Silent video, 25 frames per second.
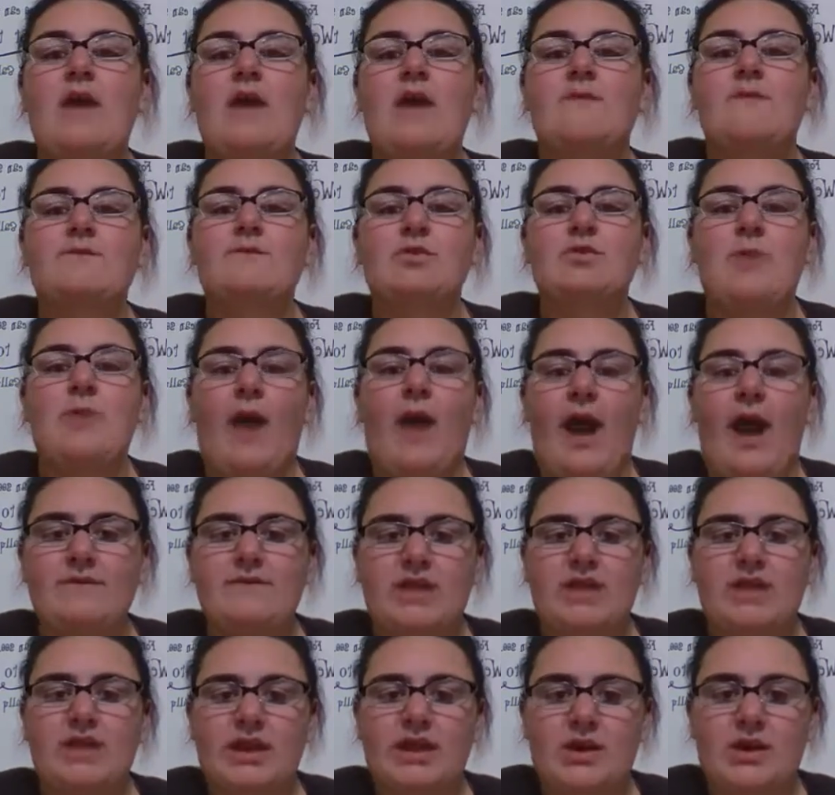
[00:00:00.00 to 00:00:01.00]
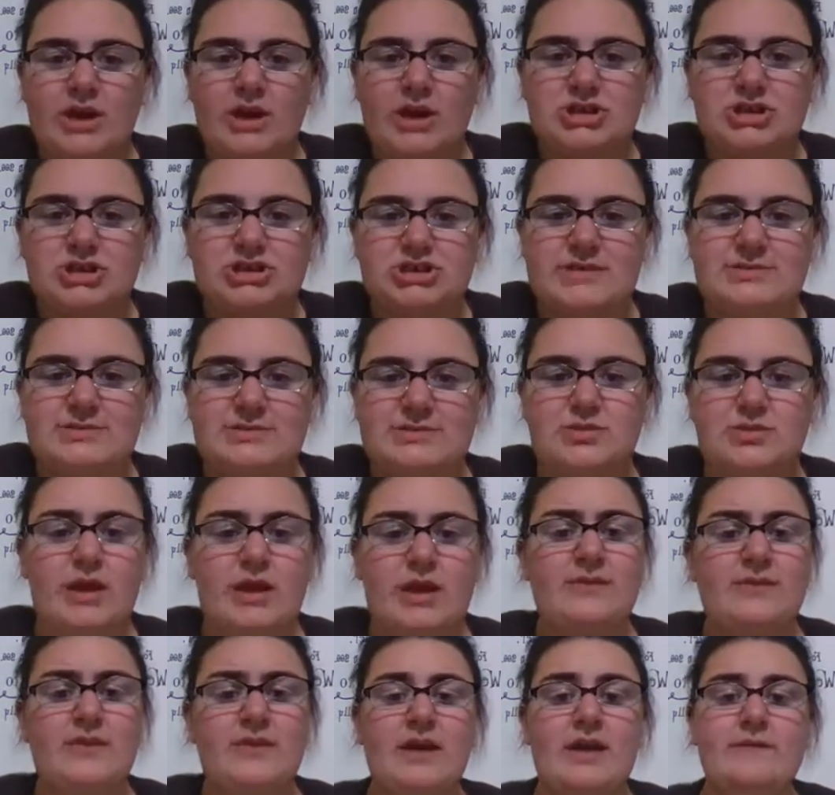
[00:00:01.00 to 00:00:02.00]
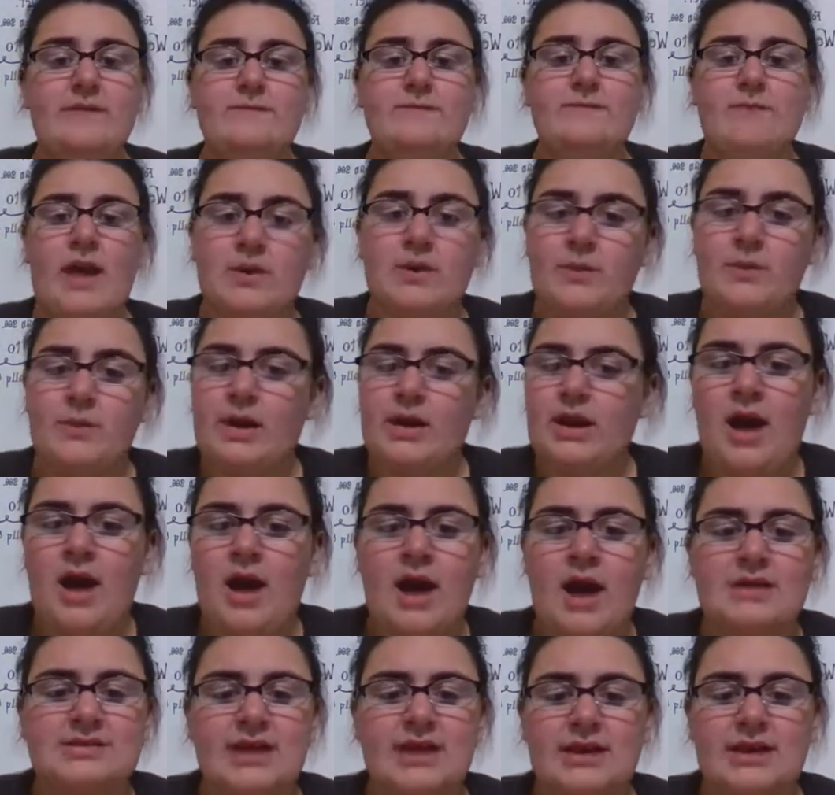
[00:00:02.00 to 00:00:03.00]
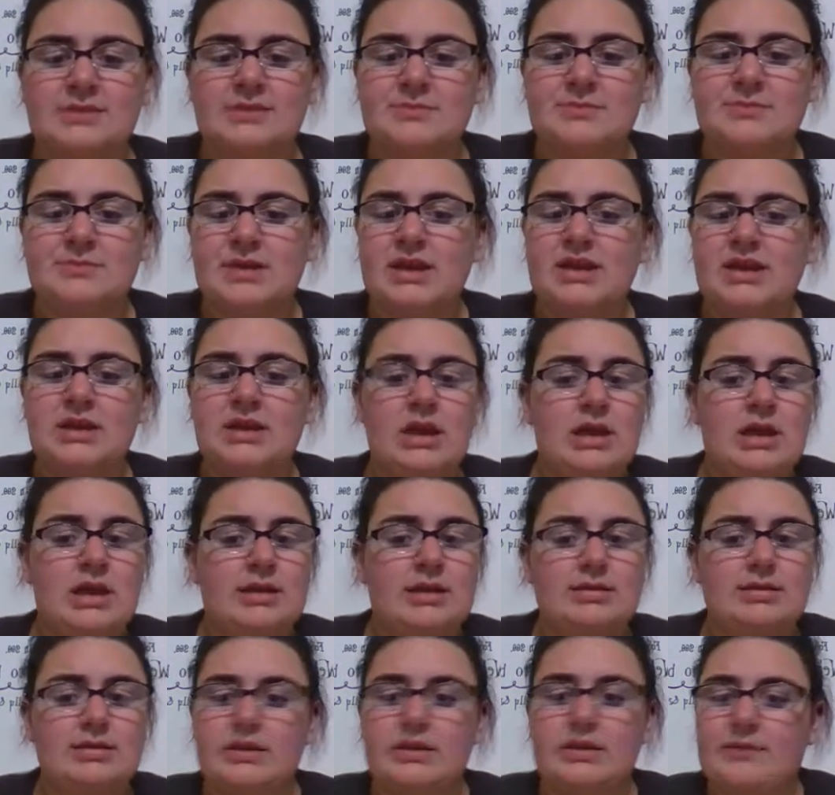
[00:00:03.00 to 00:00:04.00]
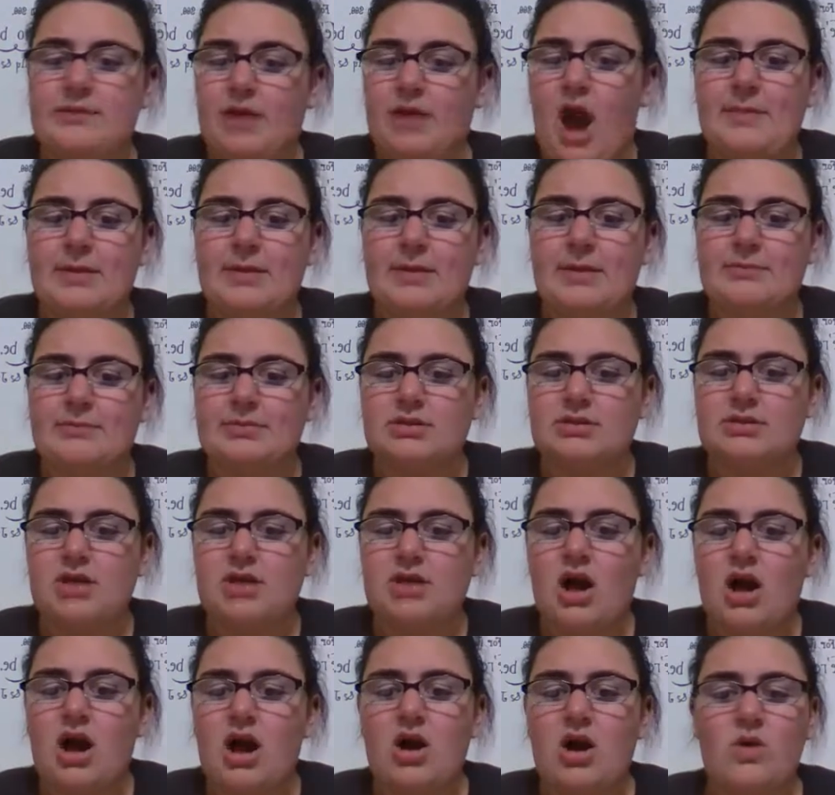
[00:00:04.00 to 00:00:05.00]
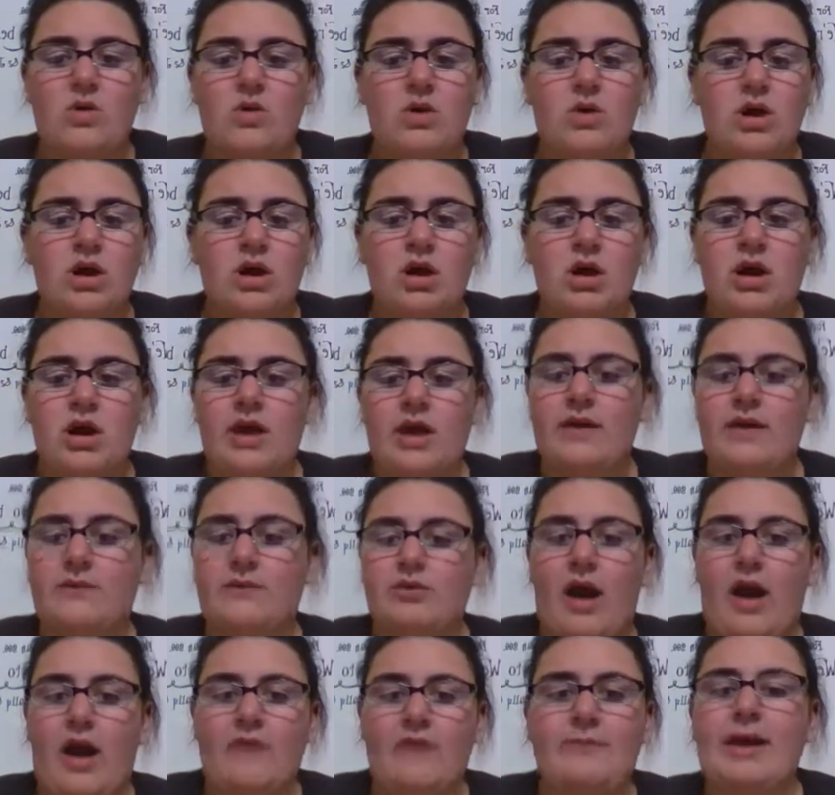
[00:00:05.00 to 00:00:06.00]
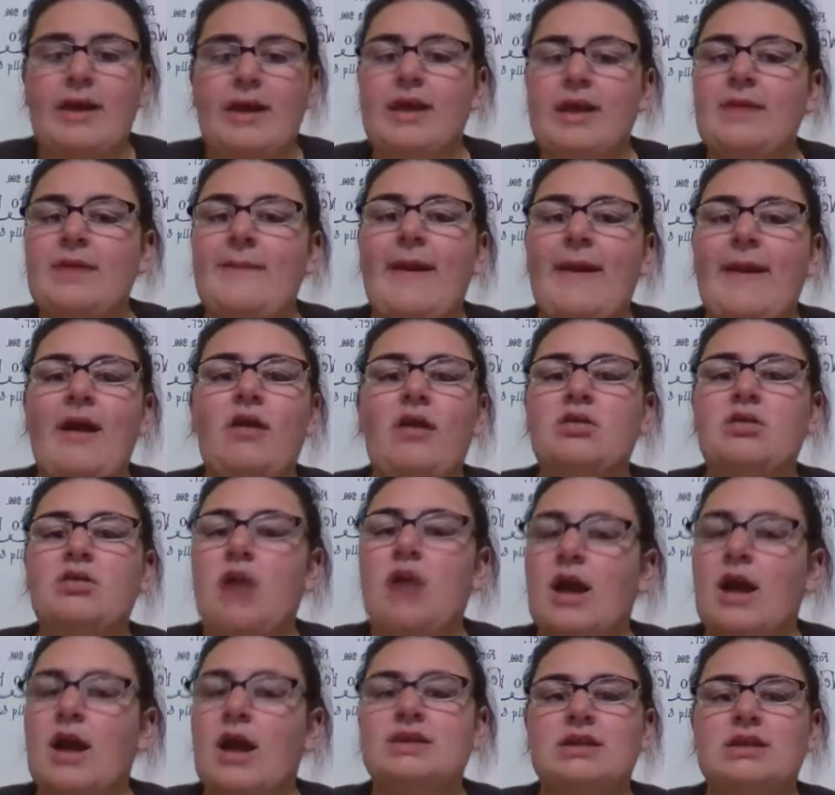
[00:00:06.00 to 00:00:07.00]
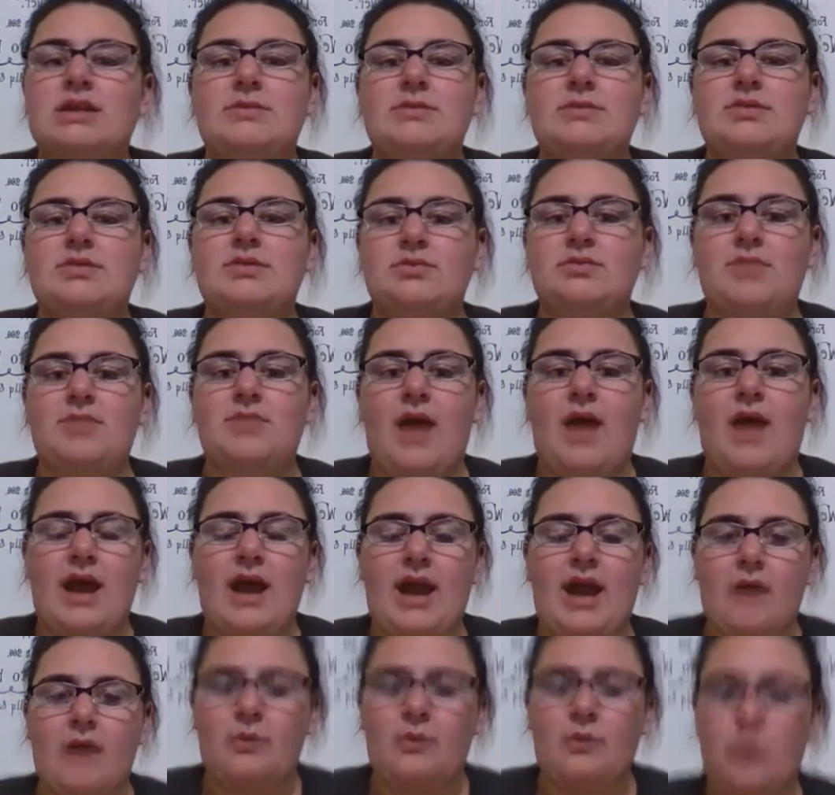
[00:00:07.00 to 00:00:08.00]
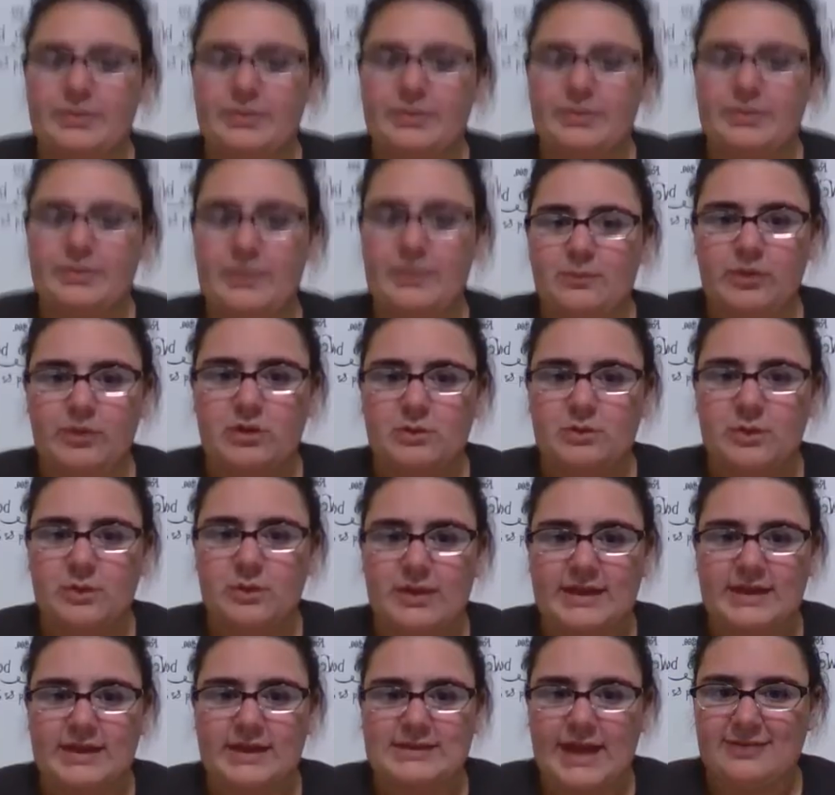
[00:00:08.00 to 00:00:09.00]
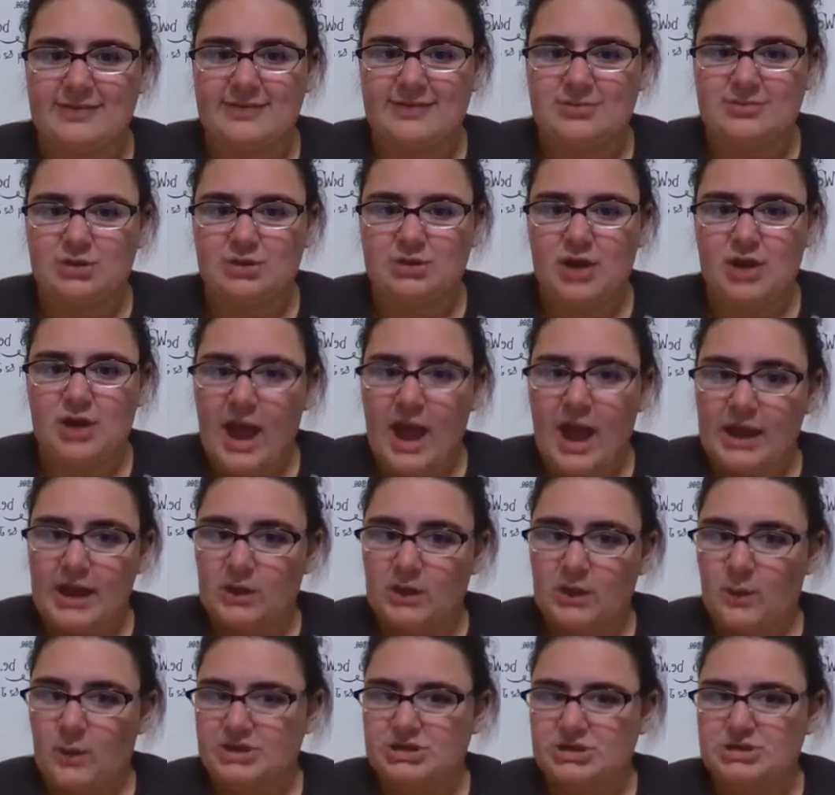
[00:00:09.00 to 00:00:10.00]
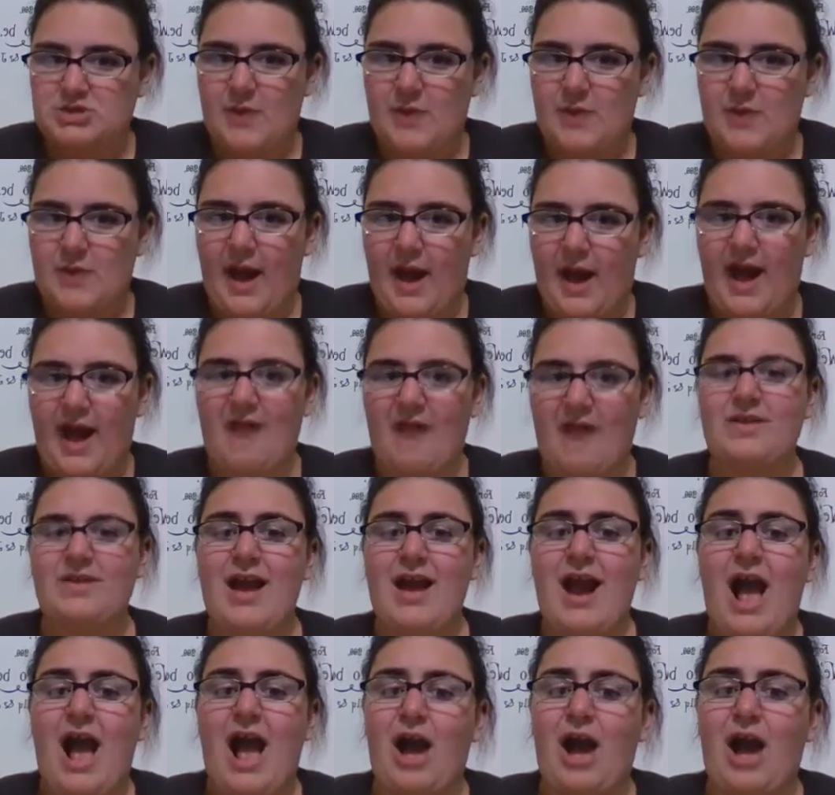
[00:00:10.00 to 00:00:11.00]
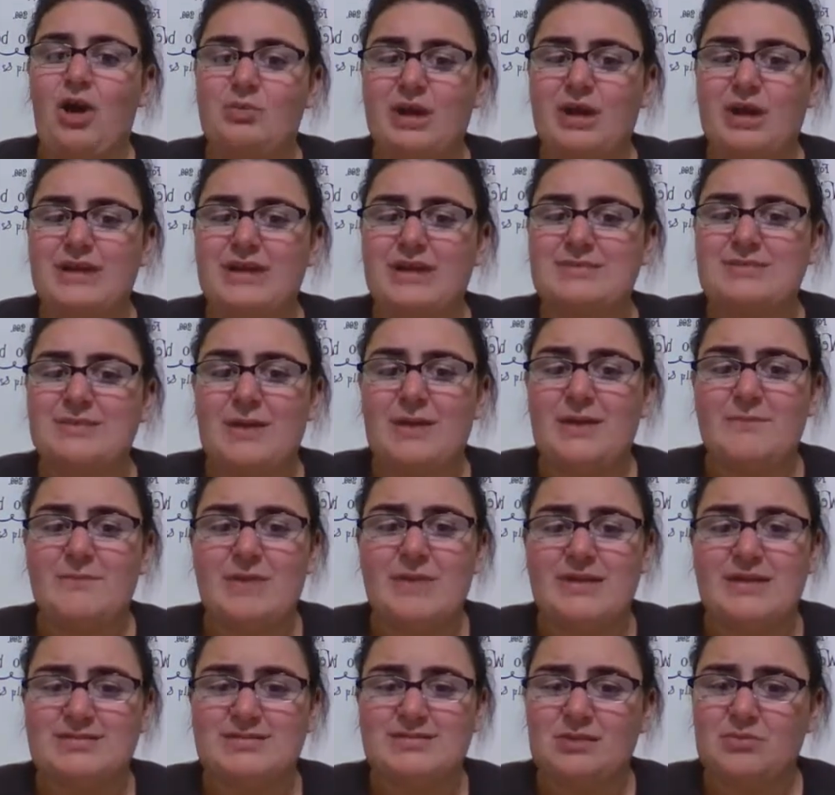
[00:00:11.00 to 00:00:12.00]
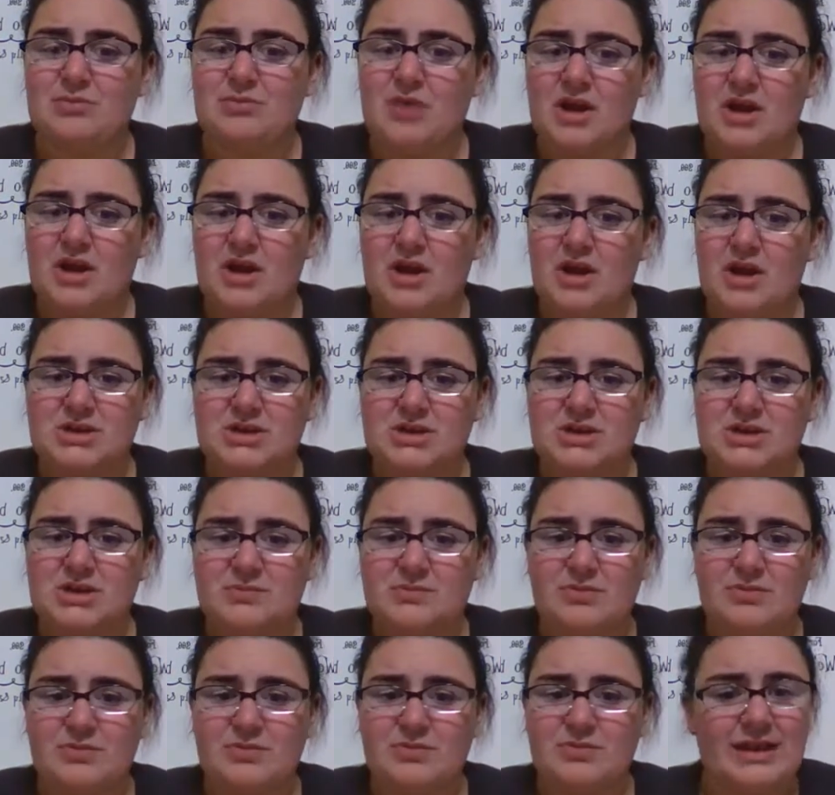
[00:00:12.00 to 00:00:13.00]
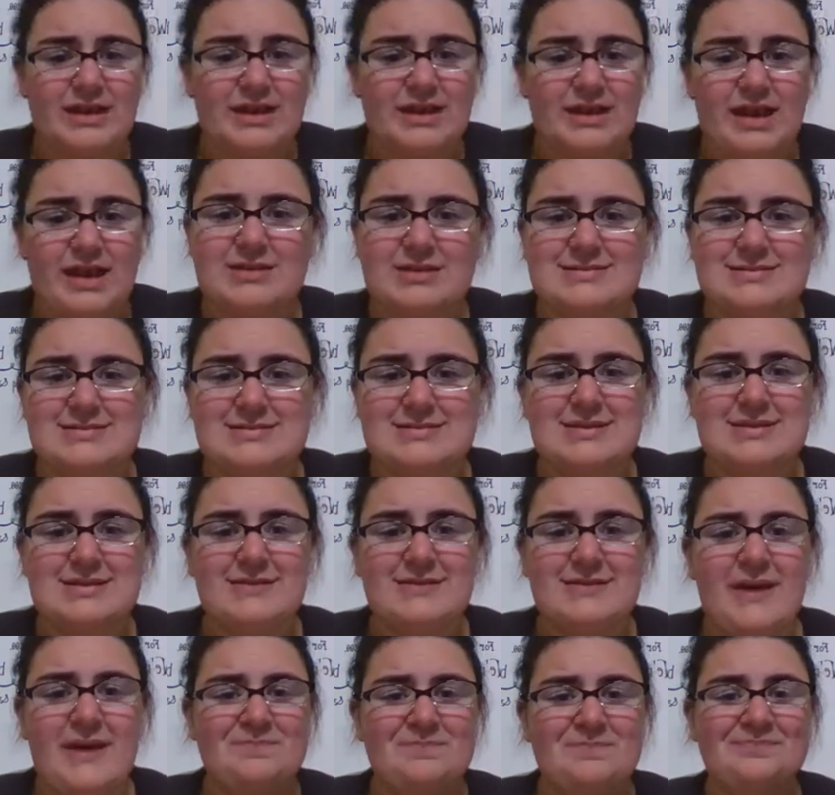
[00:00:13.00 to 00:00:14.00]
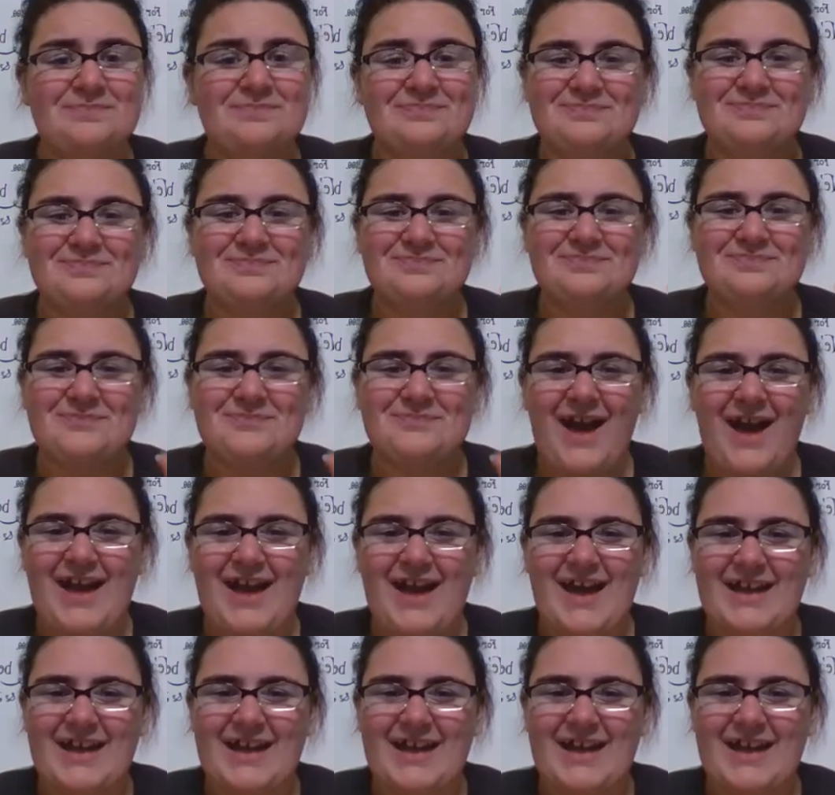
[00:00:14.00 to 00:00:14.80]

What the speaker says: If you have any questions or anything, find a way to contact me. Leave a comment below. If you have my email, contact me through that. I will be more than willing to answer any questions you have. I hope you guys make amazing project books. I can't wait to see them. Bye!